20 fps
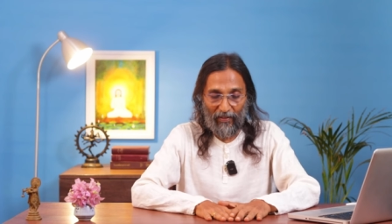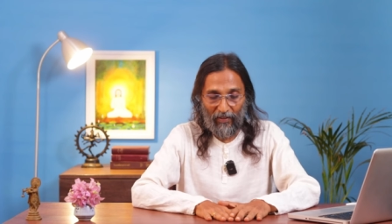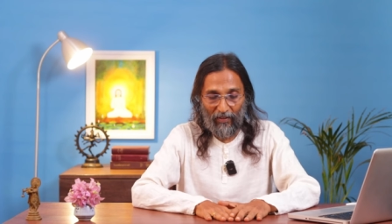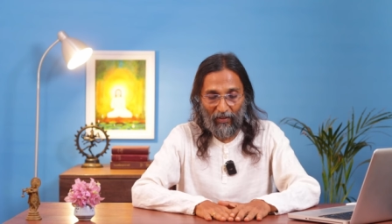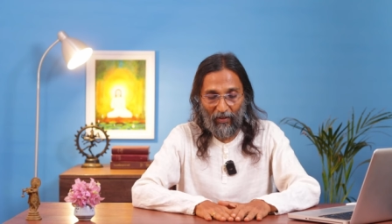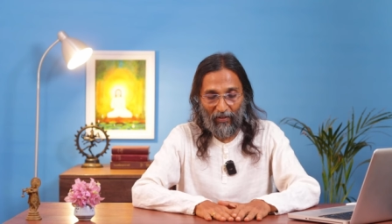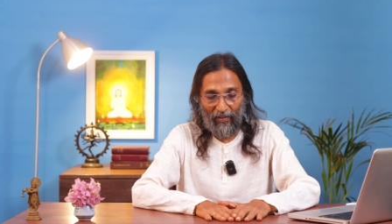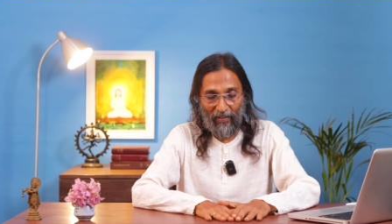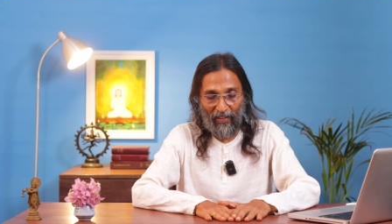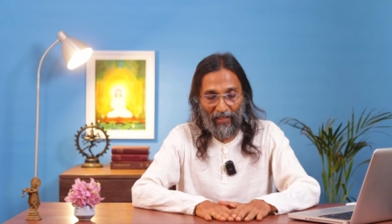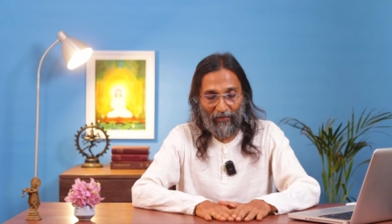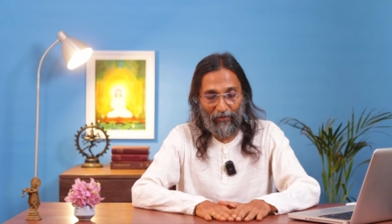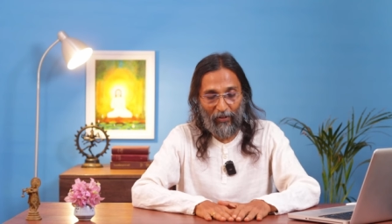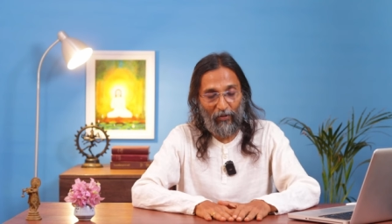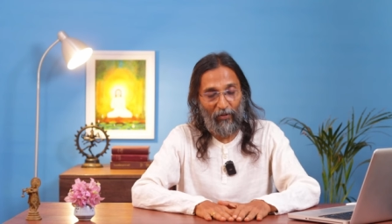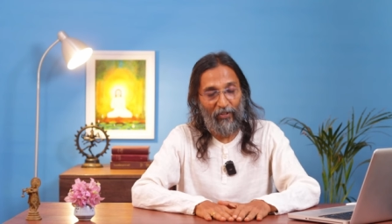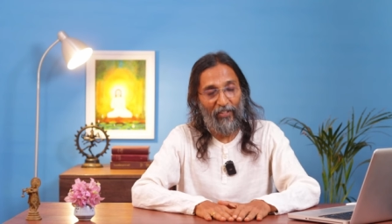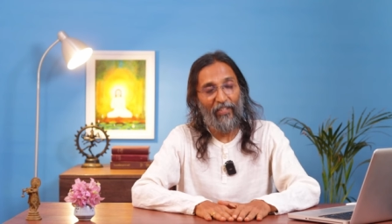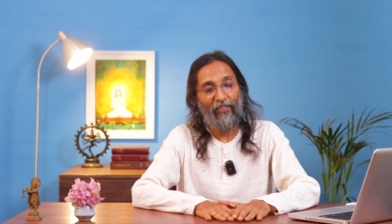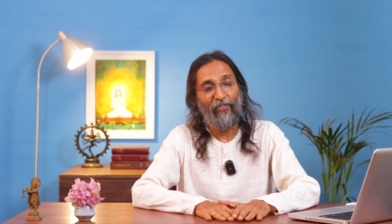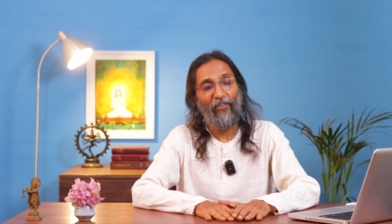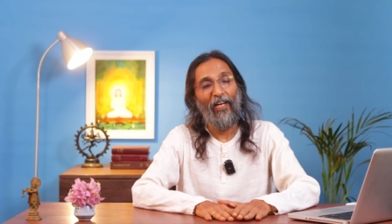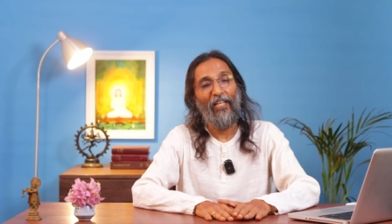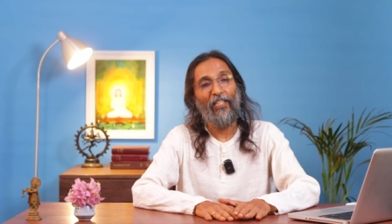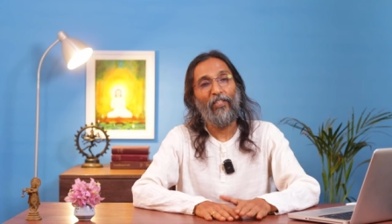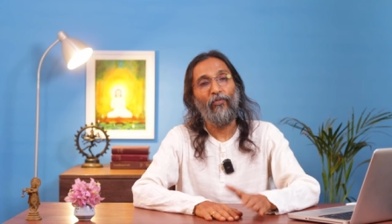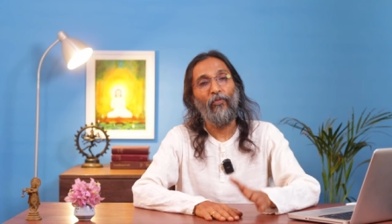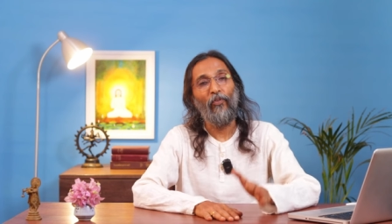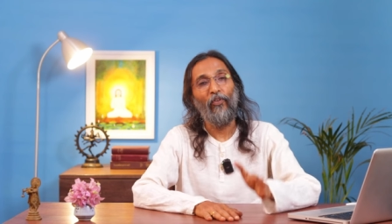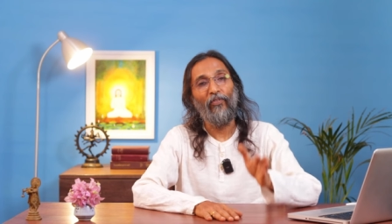called Evolution
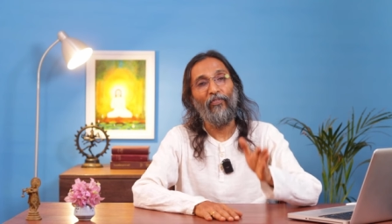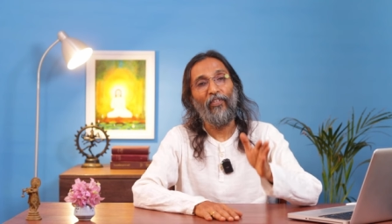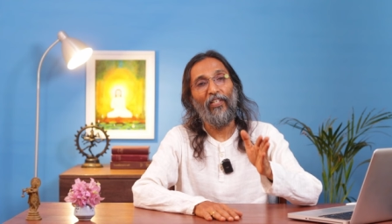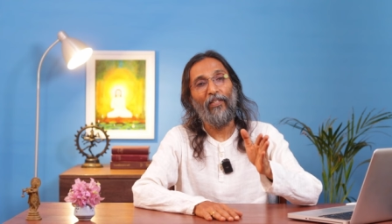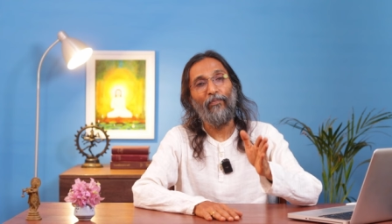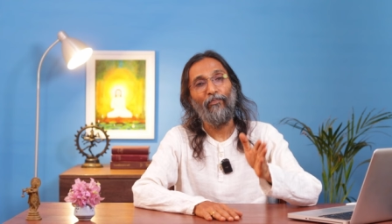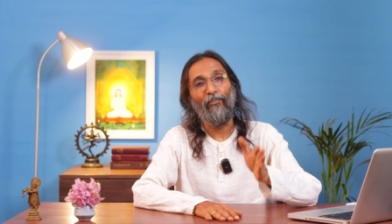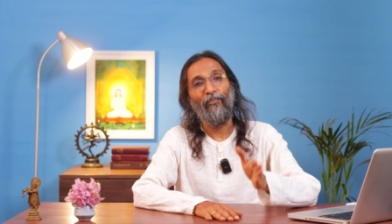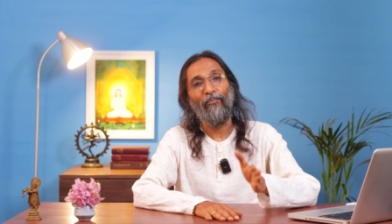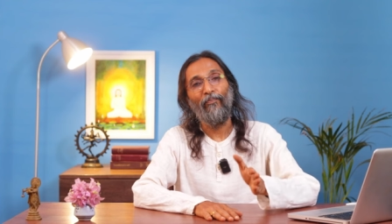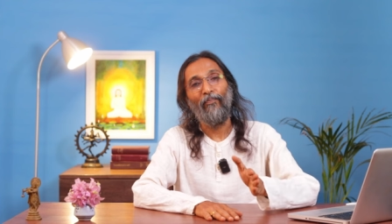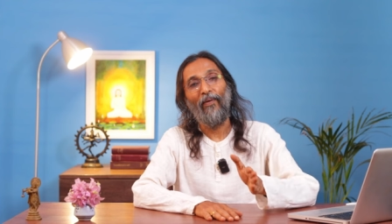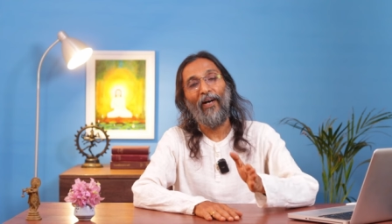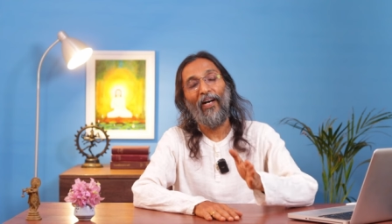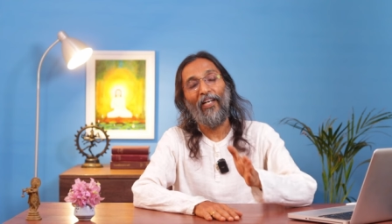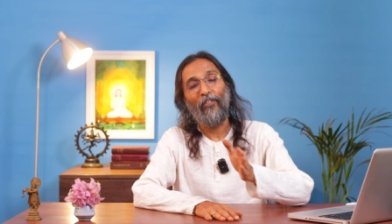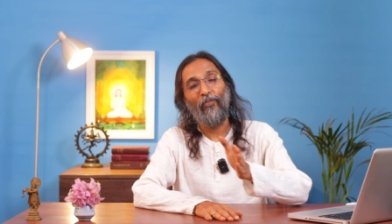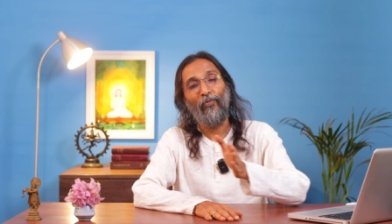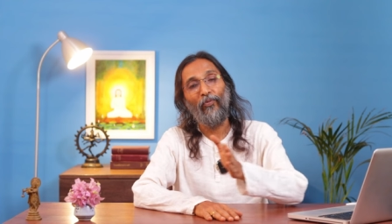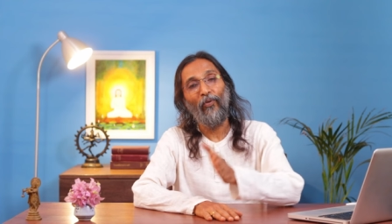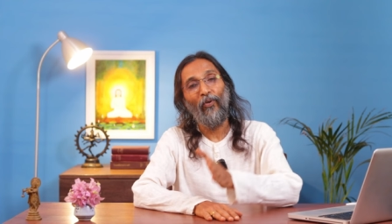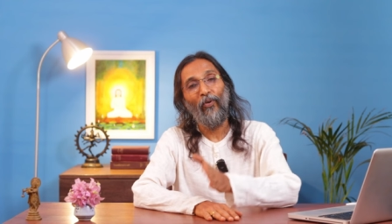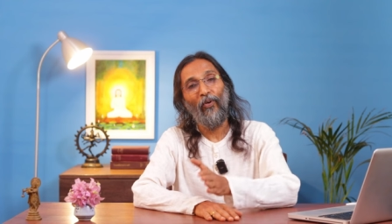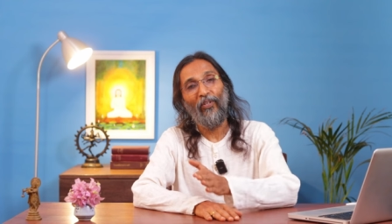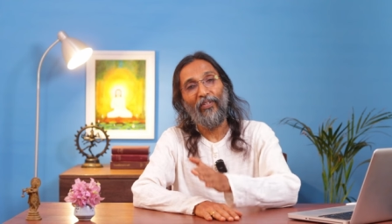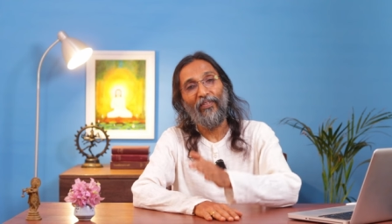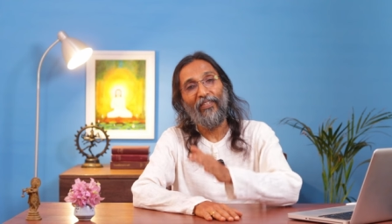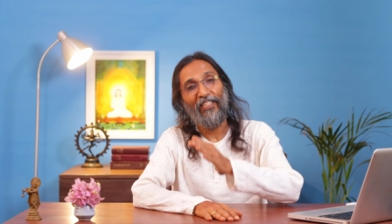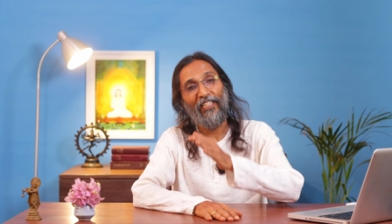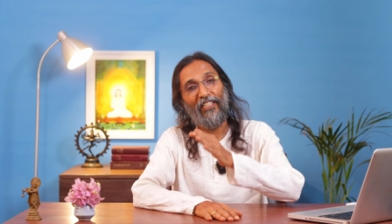Fast Forward Part
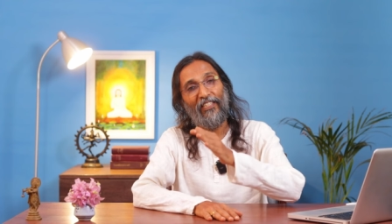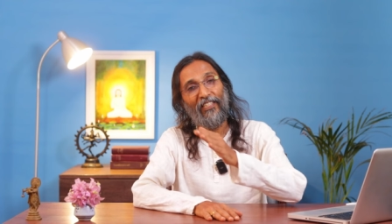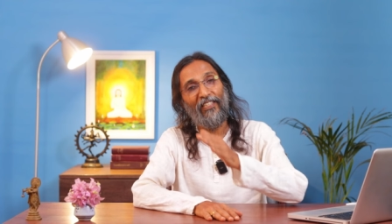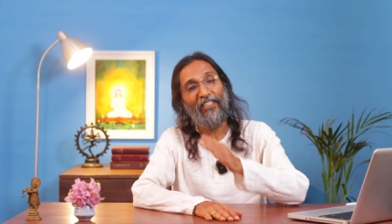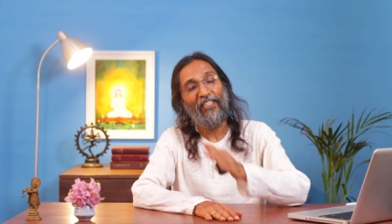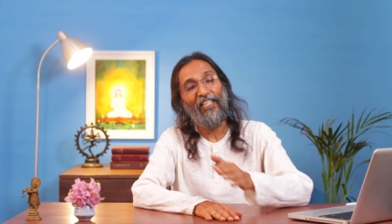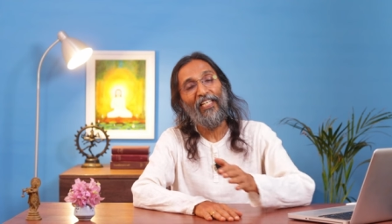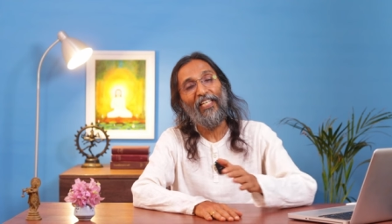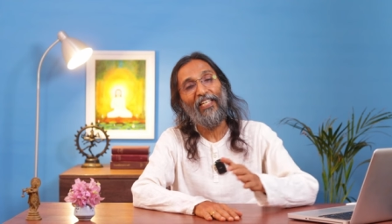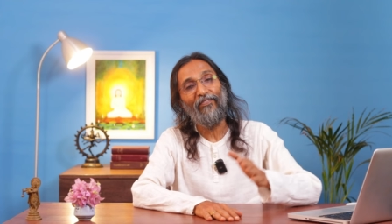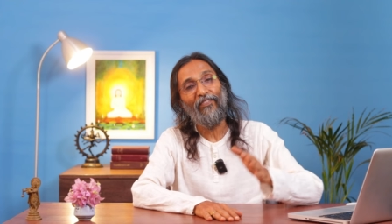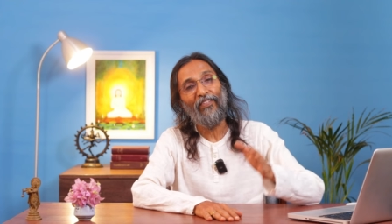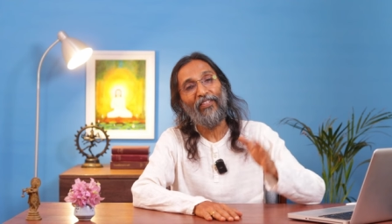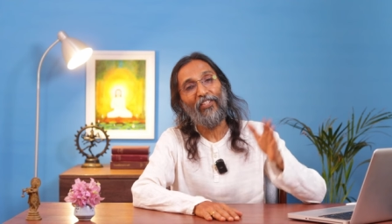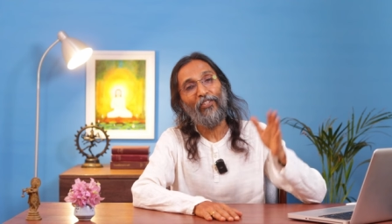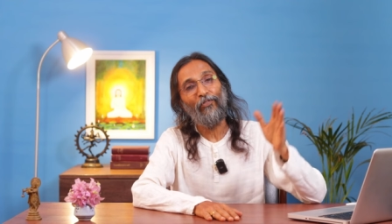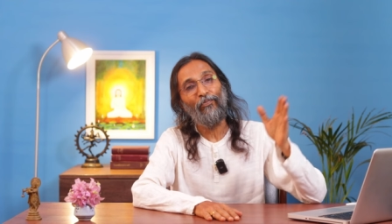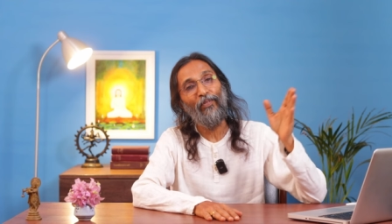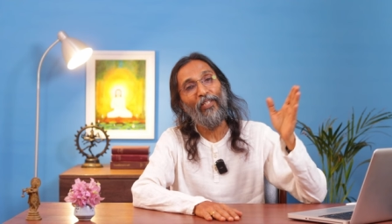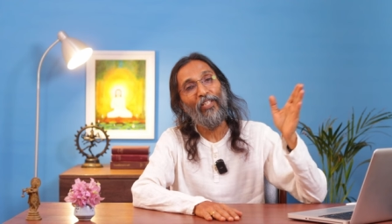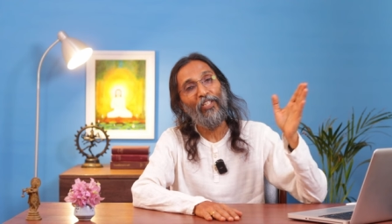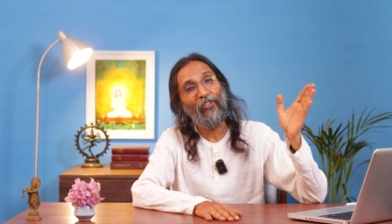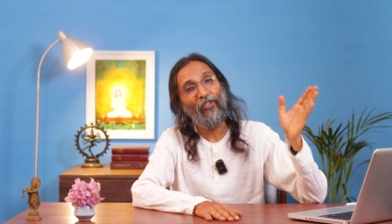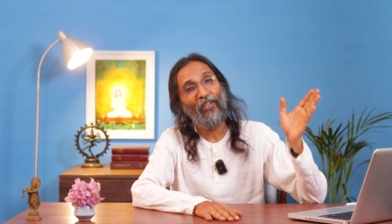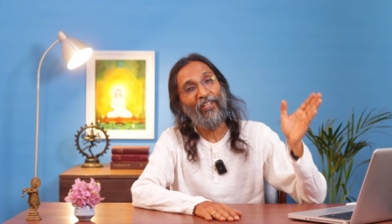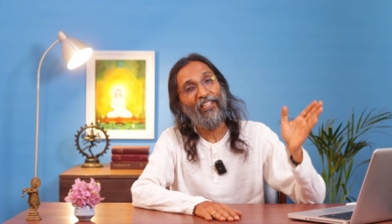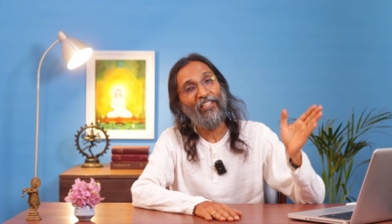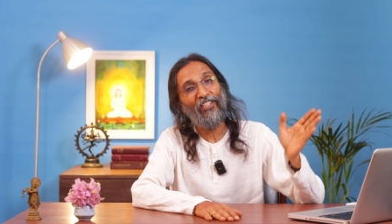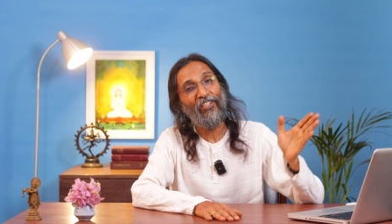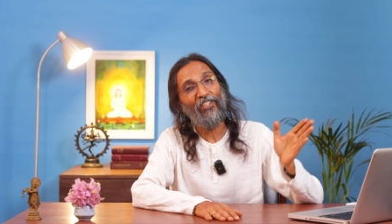4, which is dealing with the
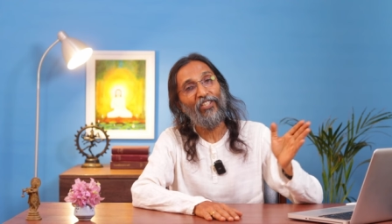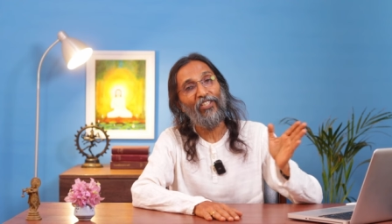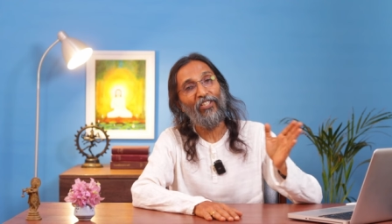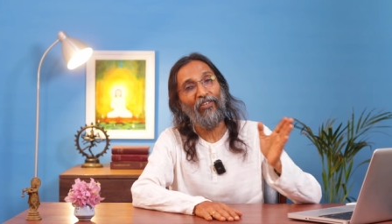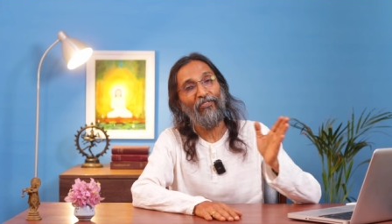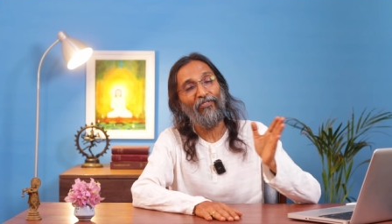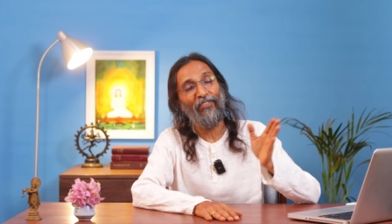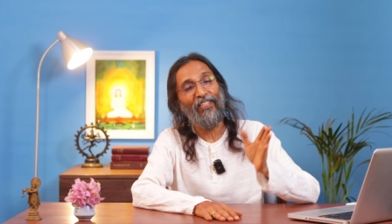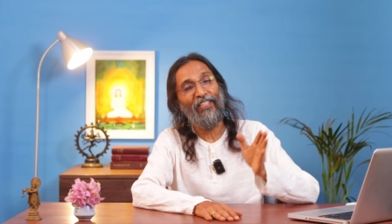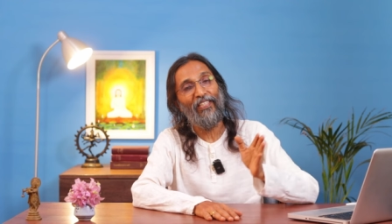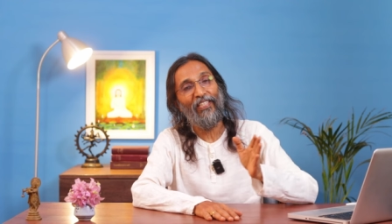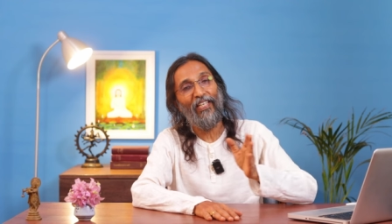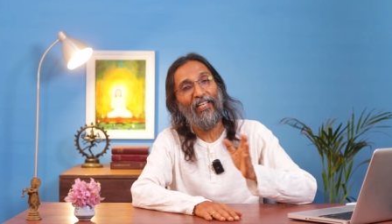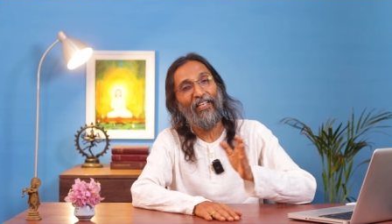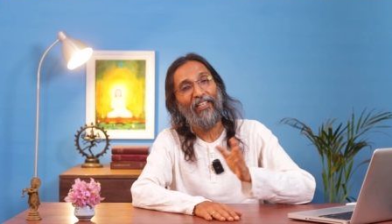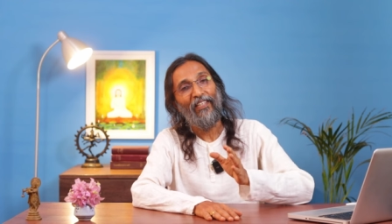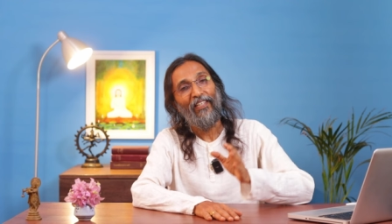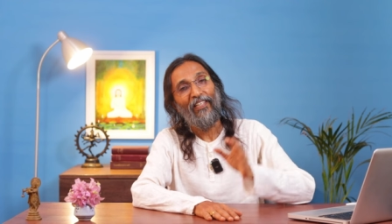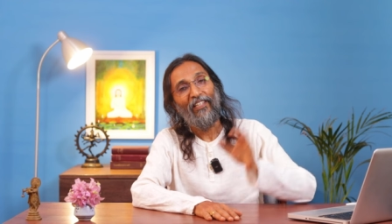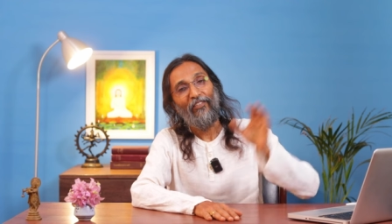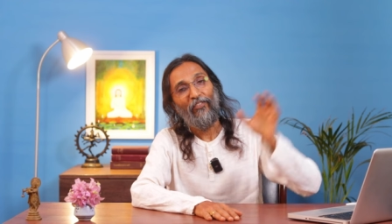spiritual history of India,